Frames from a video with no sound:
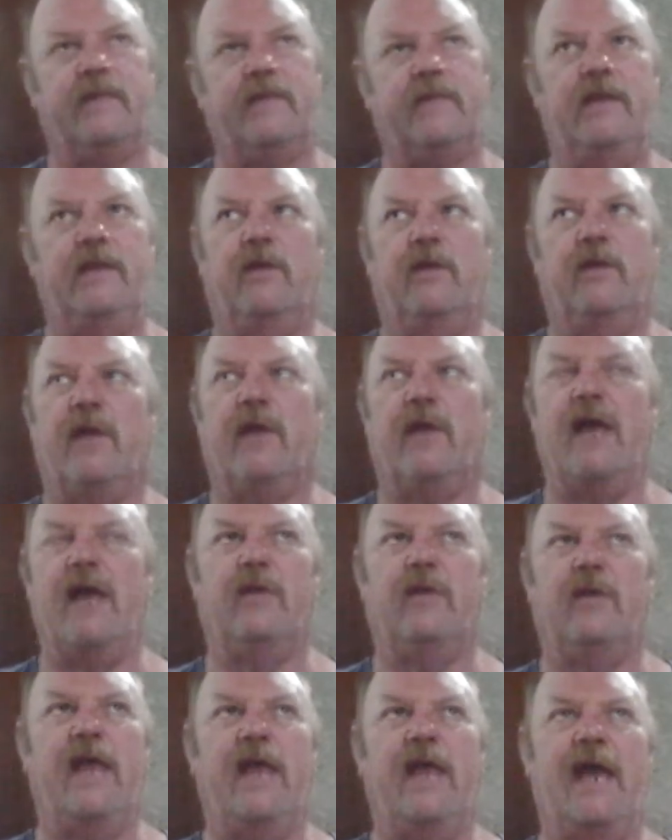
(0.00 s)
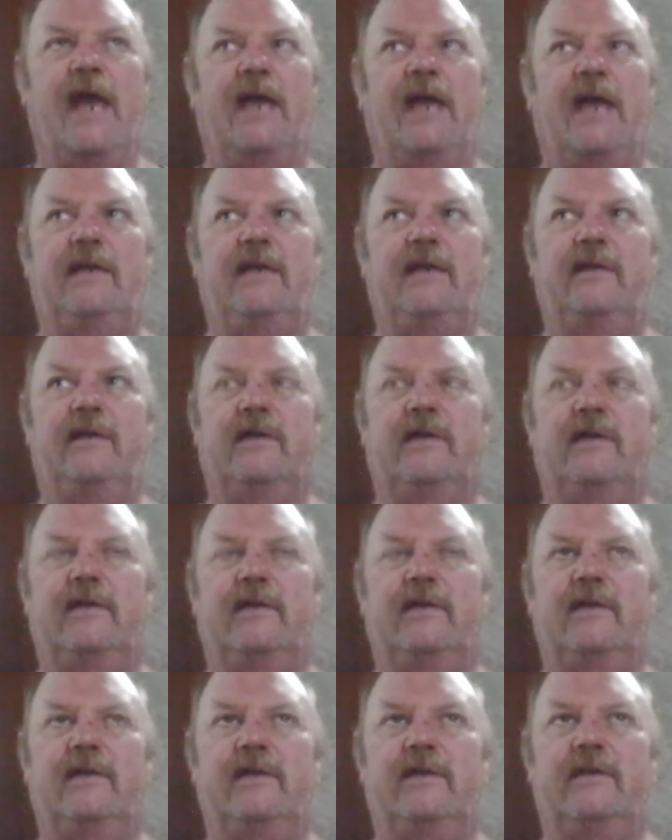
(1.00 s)
when I only had
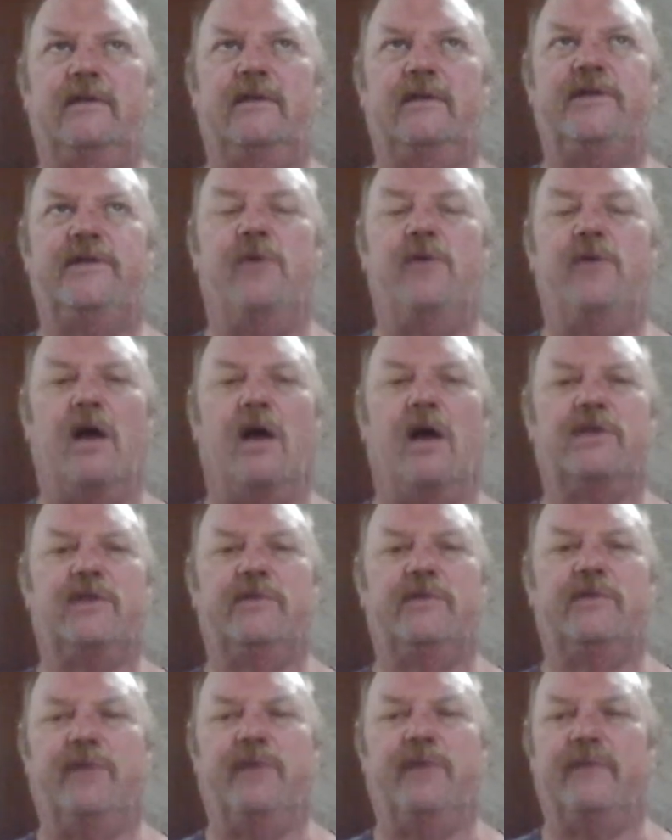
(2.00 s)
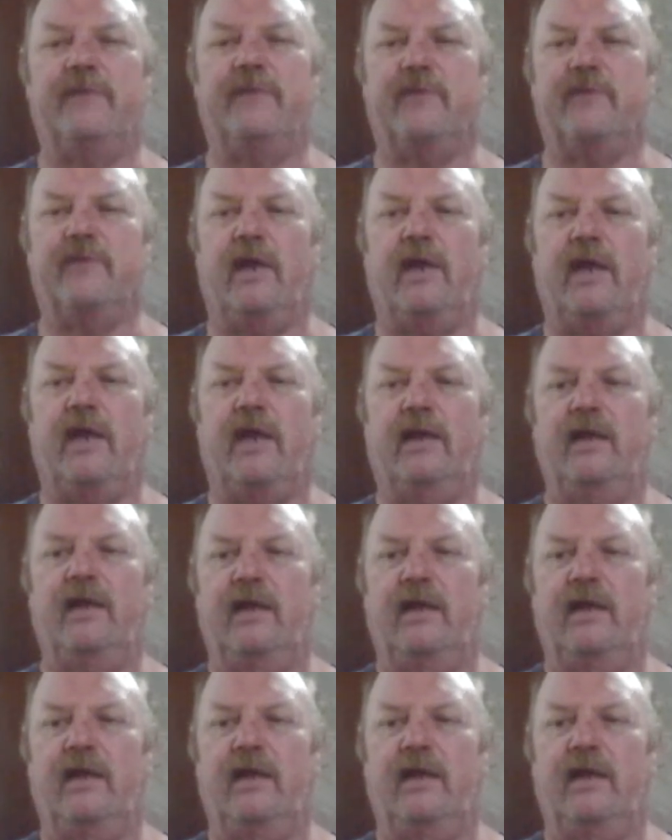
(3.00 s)
2 oxygen pumps running,